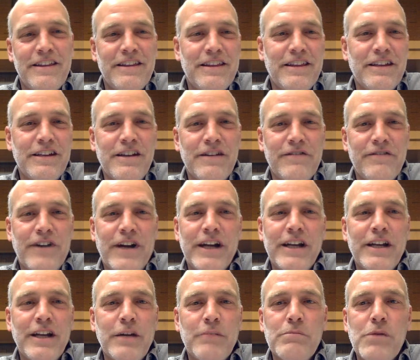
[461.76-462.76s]
the
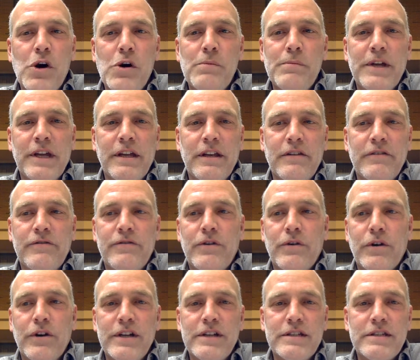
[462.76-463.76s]
defining moment
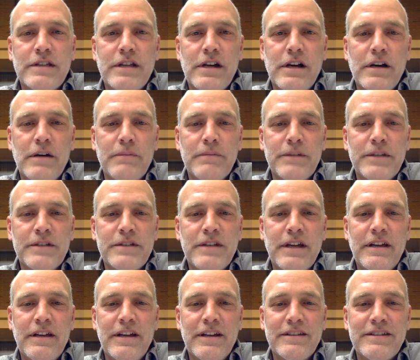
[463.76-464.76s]
for Islam.
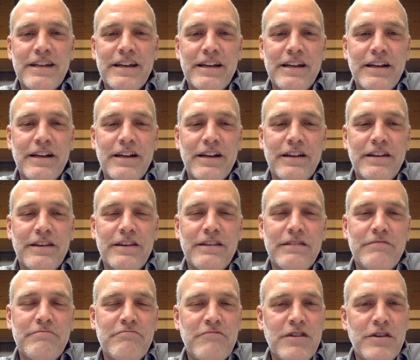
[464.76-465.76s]
It's
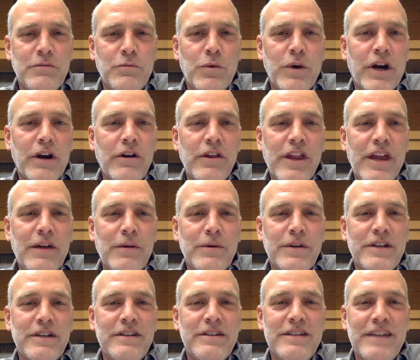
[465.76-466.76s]
where they
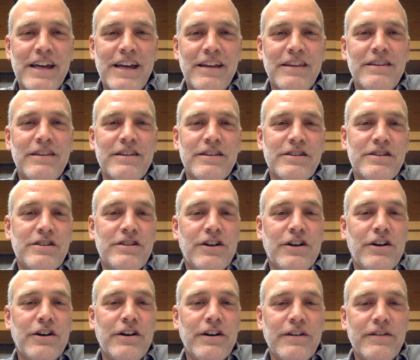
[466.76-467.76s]
would date the
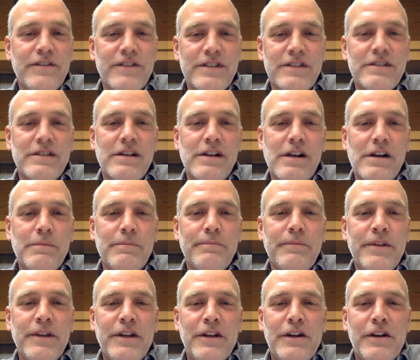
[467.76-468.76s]
start of
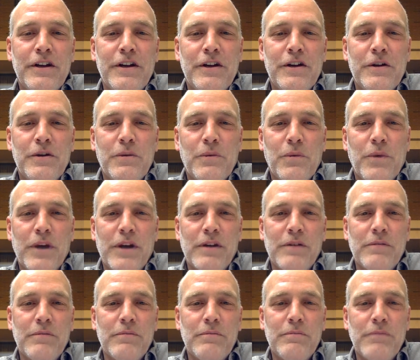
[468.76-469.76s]
Islam,
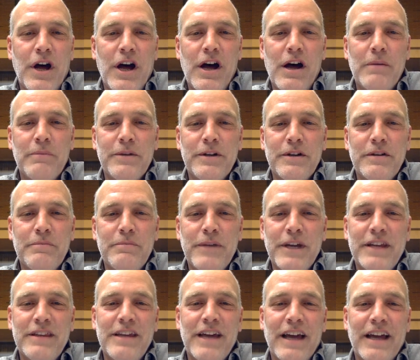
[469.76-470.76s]
when Muhammad
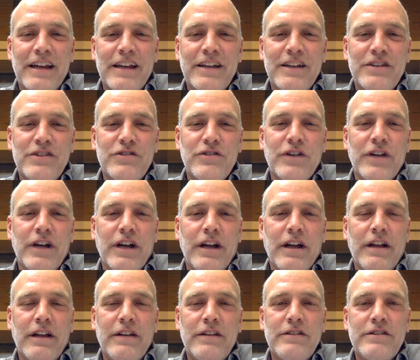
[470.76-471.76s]
made that
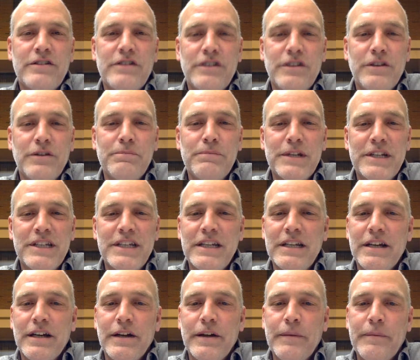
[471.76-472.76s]
hijrah to
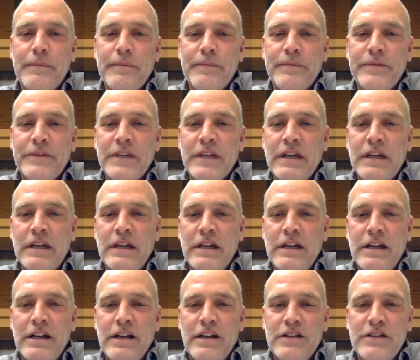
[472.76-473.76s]
Medina.
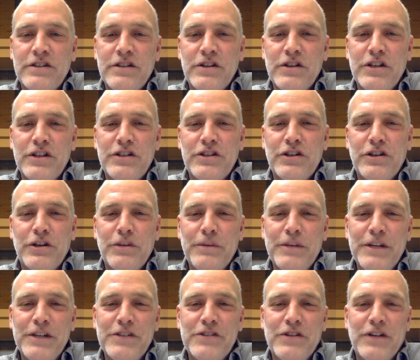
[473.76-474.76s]
So the term
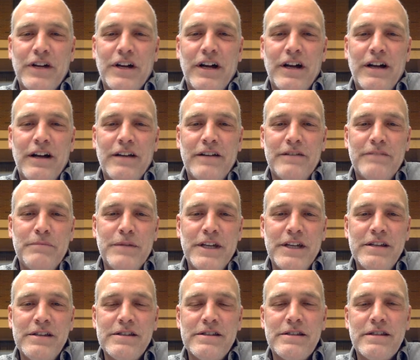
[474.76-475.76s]
hijrah
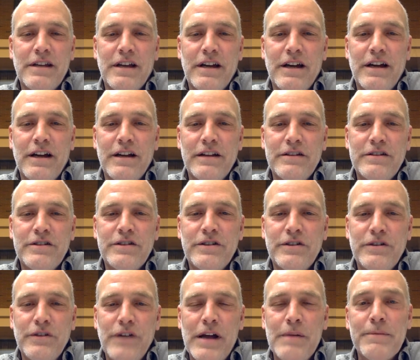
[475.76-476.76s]
means
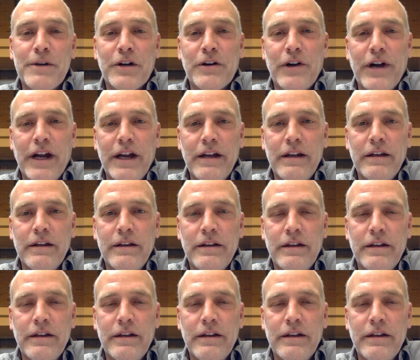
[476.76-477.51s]
to emigrate